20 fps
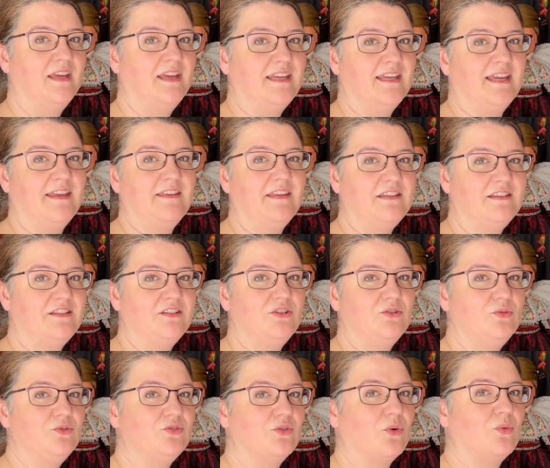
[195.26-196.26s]
that
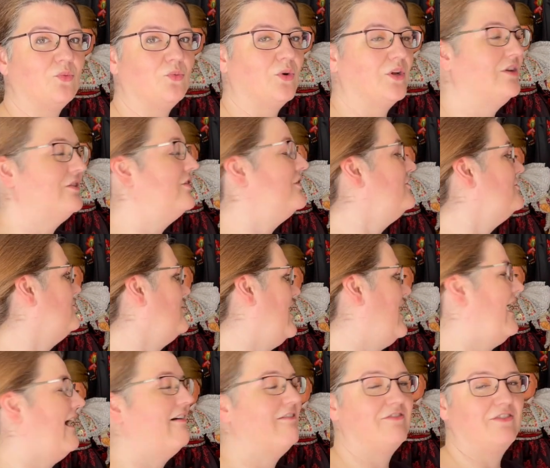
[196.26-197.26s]
you don't want to
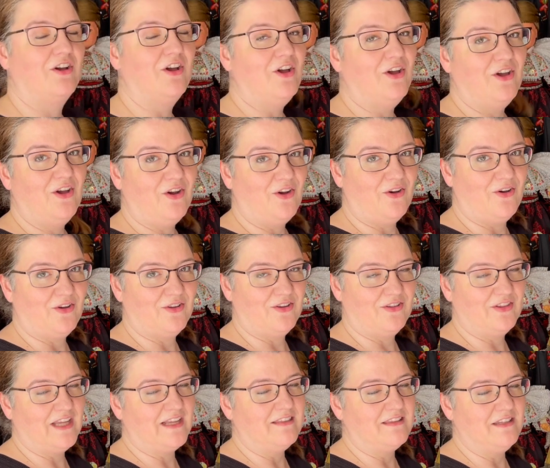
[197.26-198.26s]
have on,
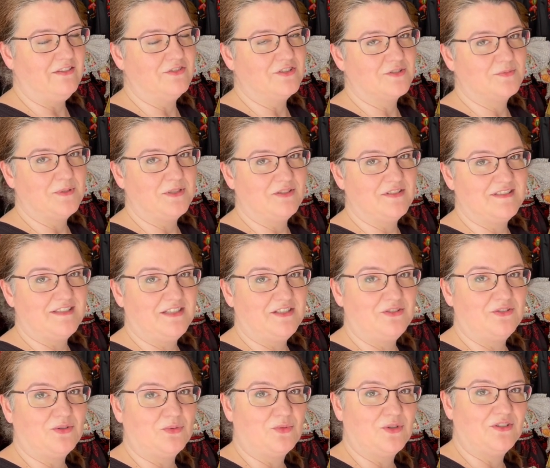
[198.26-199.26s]
like the evil spirits that you
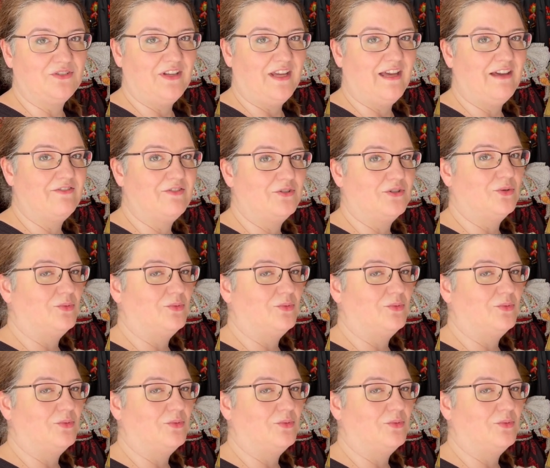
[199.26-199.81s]
don't want to have on your